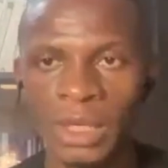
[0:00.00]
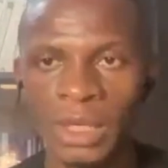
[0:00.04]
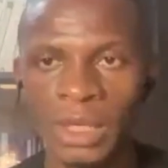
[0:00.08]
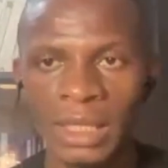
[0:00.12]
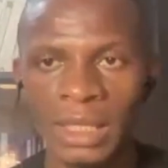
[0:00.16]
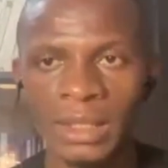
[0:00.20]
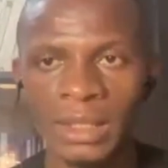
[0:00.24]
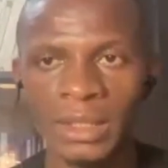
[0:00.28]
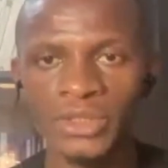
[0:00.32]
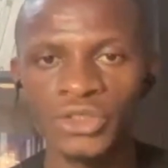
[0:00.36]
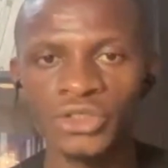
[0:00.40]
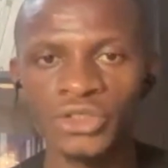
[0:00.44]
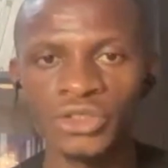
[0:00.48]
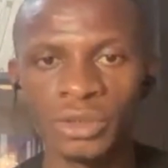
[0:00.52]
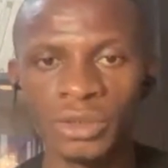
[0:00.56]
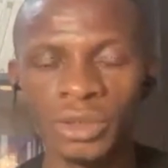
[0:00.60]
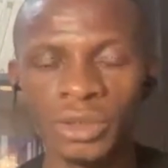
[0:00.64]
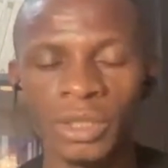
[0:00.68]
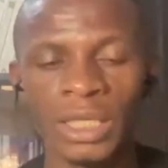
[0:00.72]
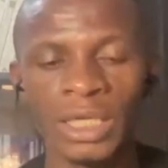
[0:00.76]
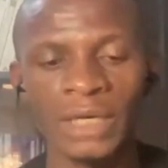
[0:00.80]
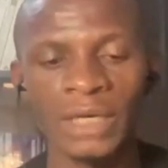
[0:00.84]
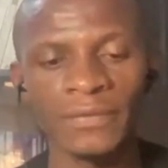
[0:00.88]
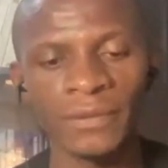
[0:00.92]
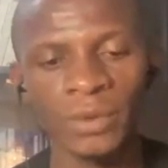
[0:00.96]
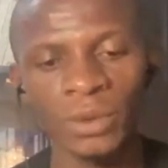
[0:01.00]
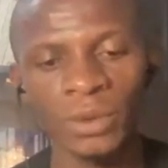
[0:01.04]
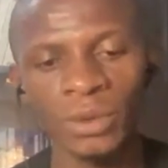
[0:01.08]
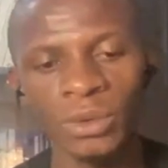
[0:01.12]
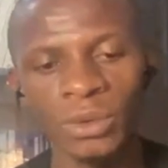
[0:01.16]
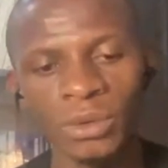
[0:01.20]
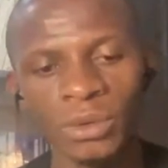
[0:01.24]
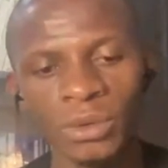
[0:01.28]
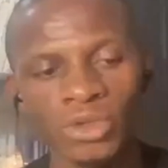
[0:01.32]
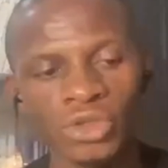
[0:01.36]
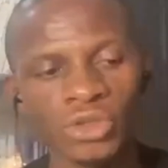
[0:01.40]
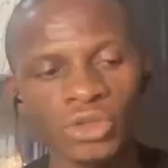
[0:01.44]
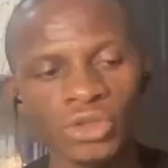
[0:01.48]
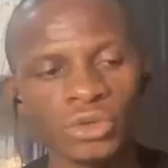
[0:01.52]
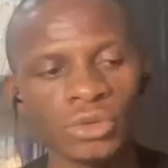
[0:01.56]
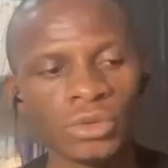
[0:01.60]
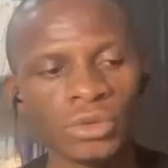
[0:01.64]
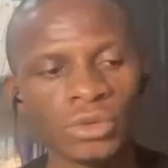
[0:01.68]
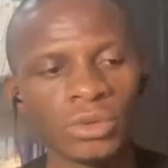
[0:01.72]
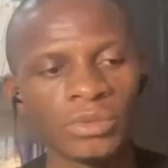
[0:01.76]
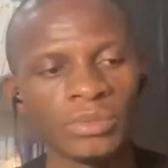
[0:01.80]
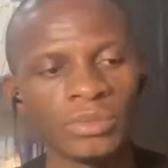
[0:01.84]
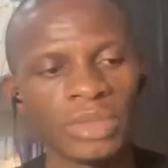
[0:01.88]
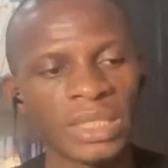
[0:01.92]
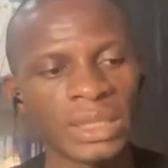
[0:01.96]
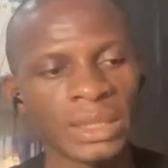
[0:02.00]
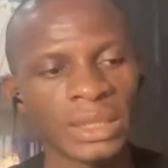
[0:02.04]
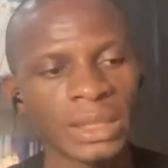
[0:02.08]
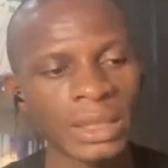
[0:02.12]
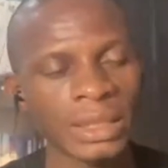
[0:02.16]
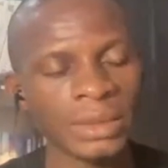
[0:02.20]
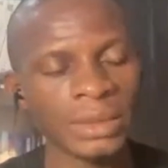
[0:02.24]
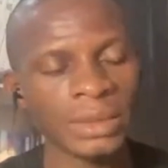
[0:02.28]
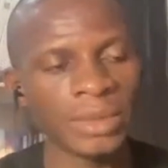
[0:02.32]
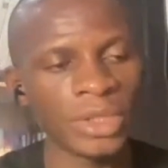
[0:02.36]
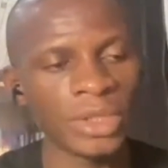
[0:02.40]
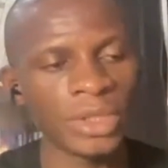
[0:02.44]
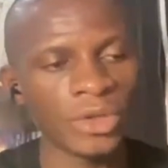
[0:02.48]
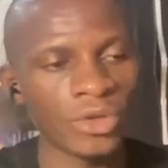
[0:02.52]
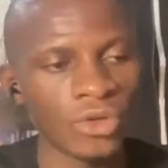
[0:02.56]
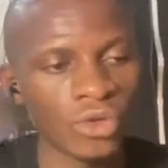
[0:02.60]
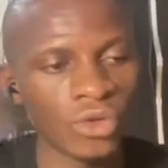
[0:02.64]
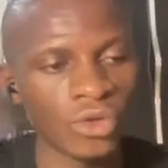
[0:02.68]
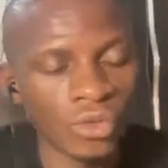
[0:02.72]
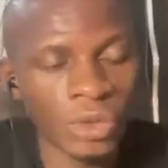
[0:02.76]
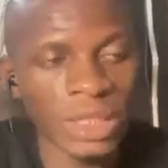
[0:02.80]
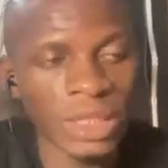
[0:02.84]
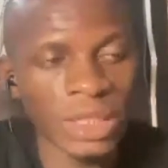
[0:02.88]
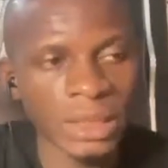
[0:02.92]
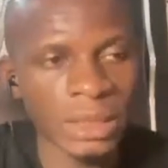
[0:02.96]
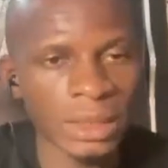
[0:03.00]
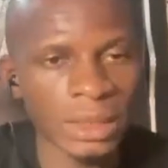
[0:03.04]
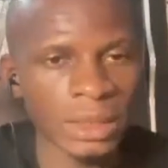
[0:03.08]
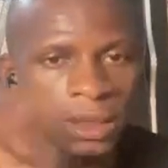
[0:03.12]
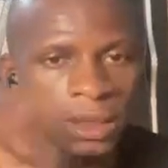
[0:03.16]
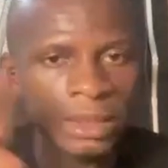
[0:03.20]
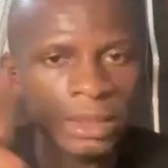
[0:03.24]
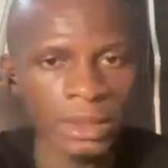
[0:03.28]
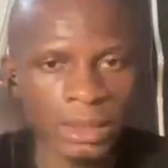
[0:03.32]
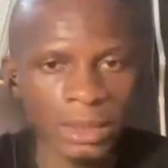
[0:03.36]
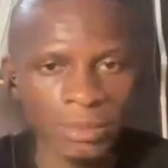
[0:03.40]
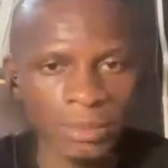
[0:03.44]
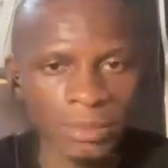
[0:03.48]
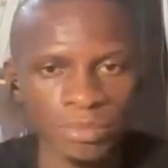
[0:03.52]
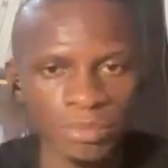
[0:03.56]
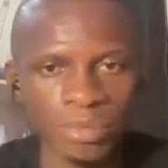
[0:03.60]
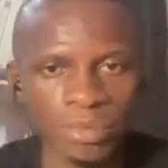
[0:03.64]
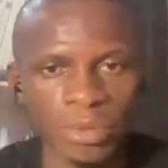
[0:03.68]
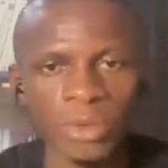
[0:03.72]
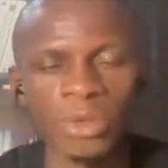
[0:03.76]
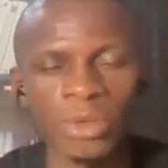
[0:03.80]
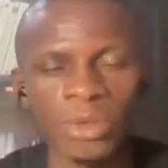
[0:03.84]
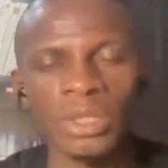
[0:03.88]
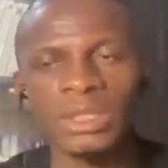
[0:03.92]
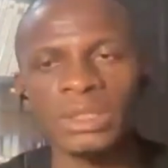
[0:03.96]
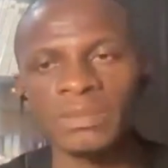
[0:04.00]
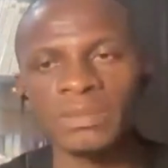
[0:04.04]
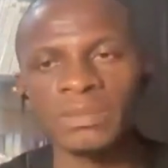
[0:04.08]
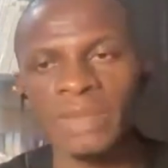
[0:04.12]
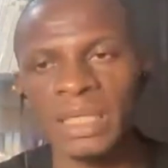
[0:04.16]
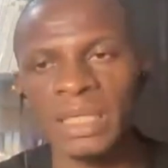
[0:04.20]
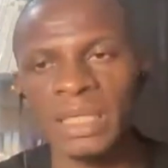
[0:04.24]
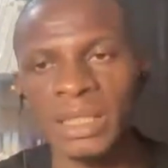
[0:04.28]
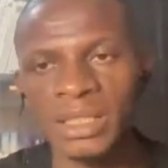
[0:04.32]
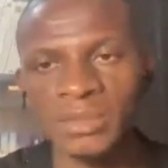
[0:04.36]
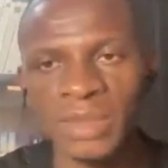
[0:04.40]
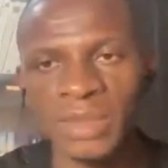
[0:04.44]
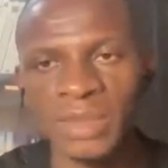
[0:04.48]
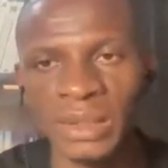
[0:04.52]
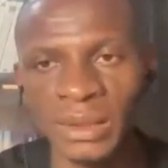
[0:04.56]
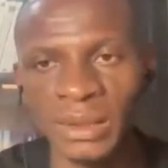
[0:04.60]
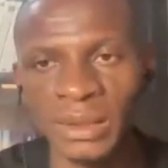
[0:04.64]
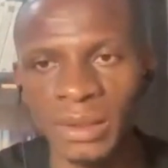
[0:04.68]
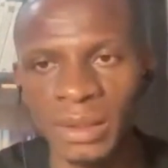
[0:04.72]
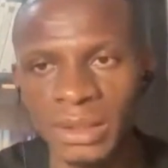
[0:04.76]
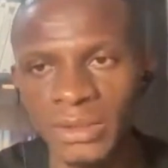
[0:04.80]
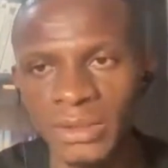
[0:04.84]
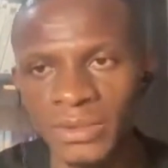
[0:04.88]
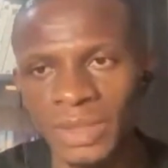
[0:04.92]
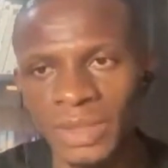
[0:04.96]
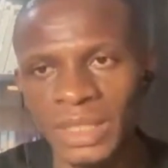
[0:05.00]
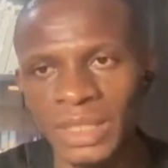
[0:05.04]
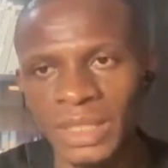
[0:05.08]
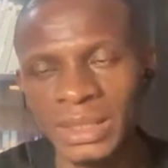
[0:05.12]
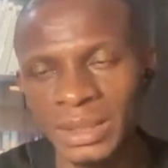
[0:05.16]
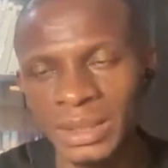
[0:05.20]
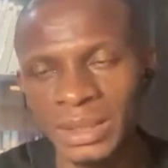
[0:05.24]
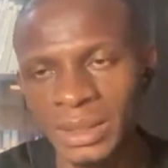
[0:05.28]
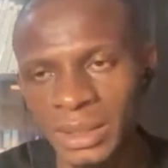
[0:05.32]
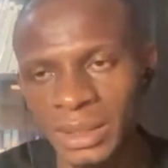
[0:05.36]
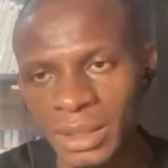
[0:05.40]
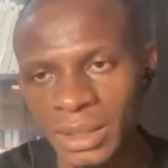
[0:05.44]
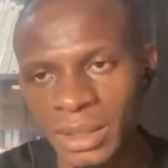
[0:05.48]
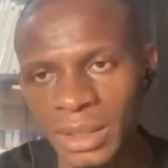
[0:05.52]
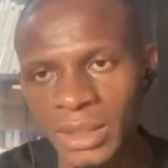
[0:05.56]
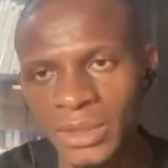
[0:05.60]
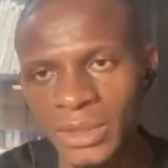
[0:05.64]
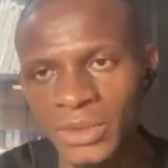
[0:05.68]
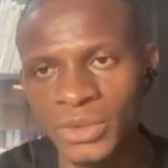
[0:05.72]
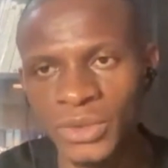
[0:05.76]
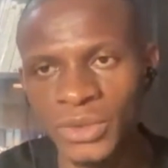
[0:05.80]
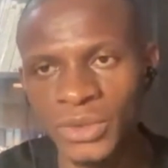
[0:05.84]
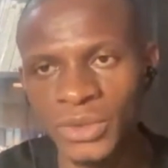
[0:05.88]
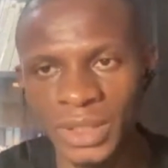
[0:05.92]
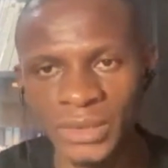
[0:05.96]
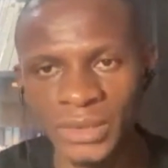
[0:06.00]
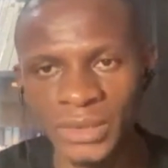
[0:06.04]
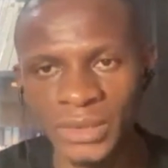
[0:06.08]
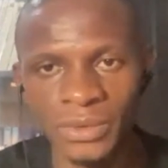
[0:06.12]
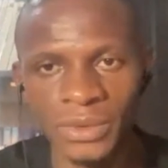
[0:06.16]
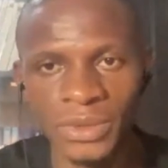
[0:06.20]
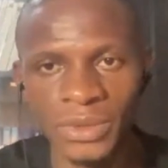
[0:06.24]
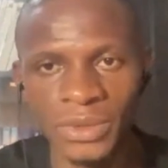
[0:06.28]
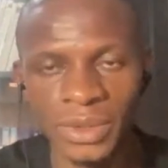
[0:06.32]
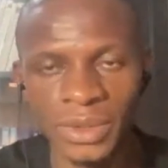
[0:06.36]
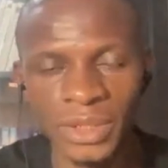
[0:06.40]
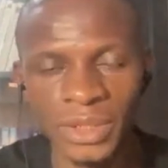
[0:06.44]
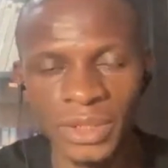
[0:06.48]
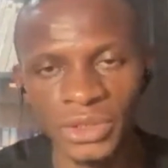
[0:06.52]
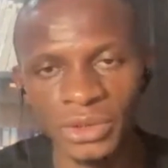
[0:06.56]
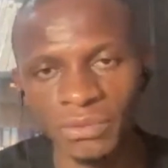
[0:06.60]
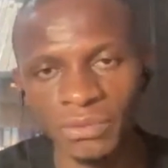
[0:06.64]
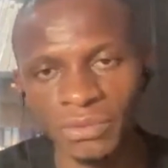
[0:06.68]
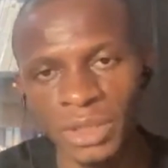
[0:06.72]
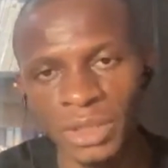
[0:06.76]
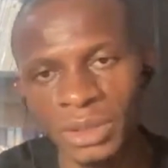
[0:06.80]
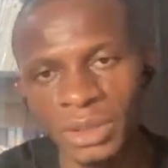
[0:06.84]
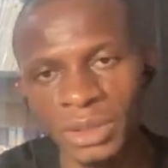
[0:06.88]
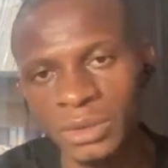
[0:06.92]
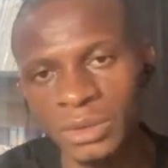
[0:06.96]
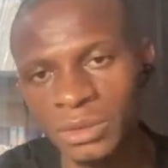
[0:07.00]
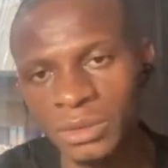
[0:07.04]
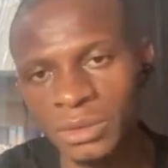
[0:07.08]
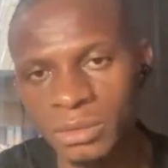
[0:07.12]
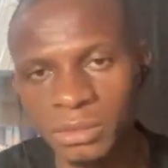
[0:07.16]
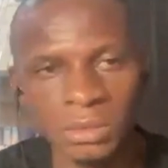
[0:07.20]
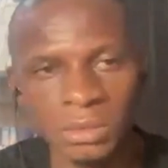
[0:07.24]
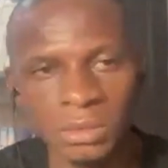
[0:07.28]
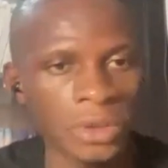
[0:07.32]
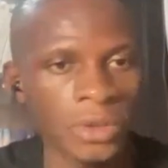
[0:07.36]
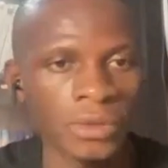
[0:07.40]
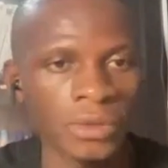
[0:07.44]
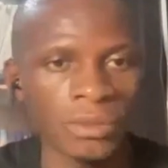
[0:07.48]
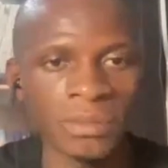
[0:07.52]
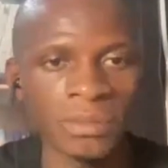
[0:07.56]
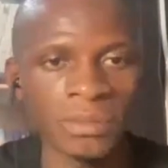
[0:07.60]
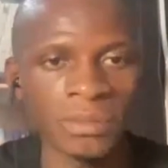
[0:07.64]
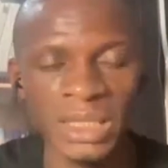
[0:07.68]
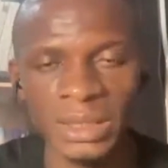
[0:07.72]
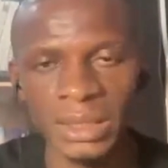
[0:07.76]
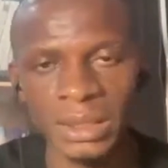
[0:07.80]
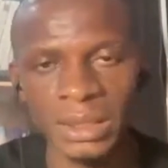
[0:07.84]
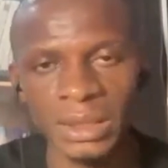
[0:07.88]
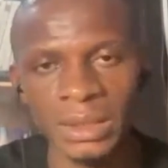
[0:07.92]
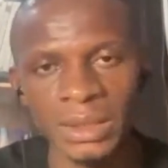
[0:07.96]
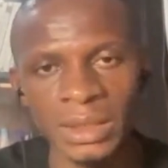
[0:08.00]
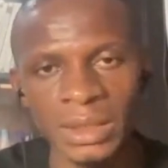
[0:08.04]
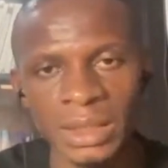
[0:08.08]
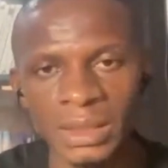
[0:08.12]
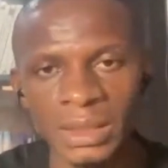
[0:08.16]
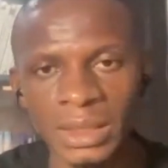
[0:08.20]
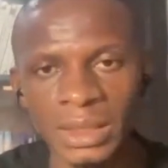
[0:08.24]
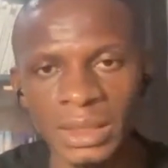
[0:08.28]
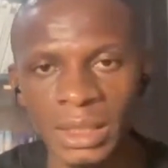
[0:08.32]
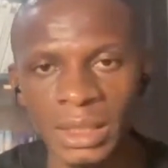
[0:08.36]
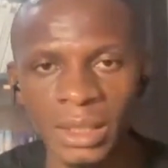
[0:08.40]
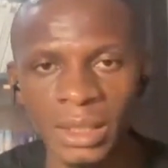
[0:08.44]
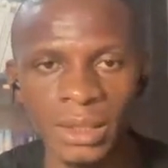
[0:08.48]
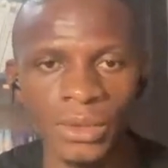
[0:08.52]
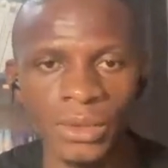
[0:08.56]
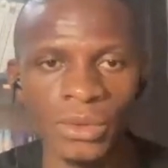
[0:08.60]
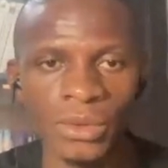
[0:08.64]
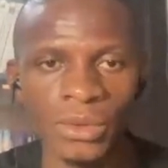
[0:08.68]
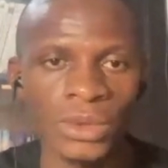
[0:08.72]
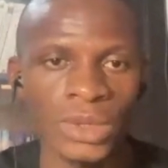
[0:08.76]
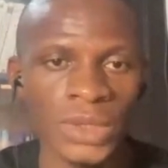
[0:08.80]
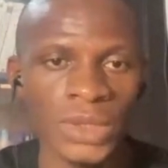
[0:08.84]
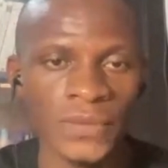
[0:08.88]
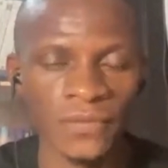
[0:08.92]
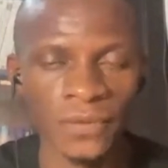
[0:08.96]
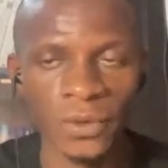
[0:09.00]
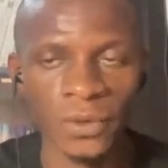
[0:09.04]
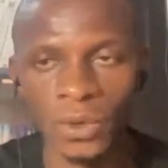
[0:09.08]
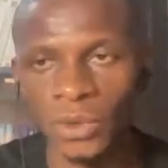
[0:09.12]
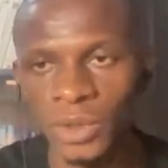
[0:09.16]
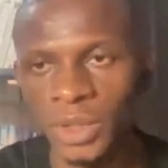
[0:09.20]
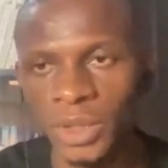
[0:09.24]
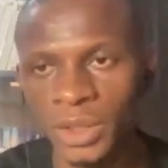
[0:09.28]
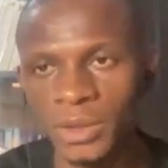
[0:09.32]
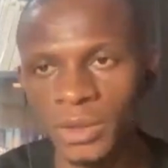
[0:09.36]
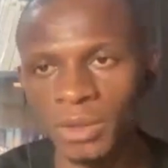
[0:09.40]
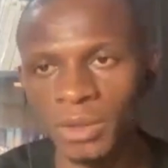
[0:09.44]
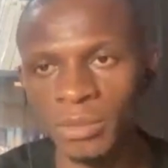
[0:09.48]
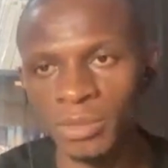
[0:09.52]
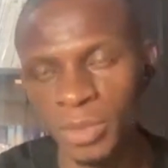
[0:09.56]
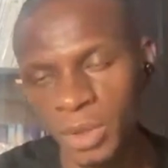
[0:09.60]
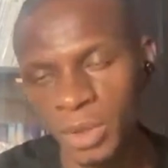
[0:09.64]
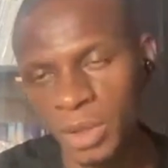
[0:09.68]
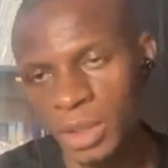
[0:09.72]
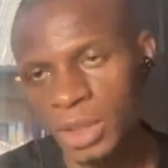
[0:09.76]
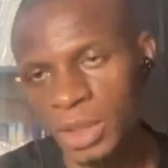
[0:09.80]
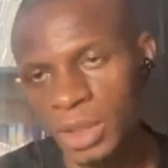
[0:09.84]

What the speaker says: At the junior level, you would basically be doing the product management things, writing tickets, user research, running meetings and taking notes, following up.